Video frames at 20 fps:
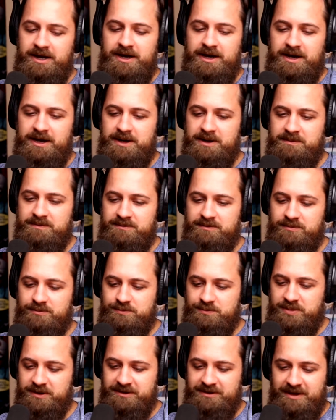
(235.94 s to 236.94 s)

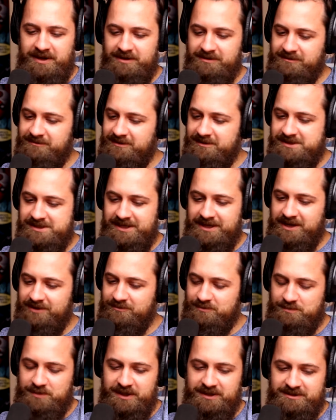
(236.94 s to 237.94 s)
But then season
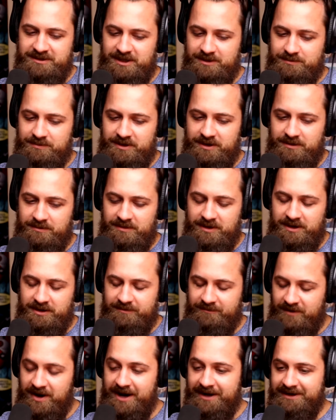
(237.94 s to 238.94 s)
11 picks up and I'm
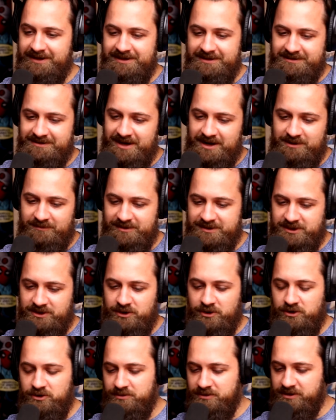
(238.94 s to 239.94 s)
like, finally he's out of his
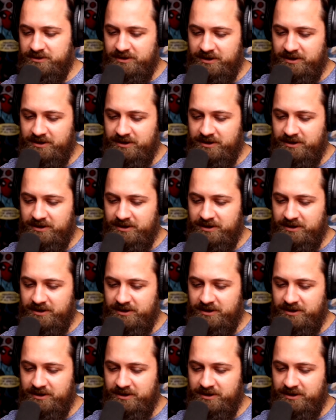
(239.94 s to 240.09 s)
coma.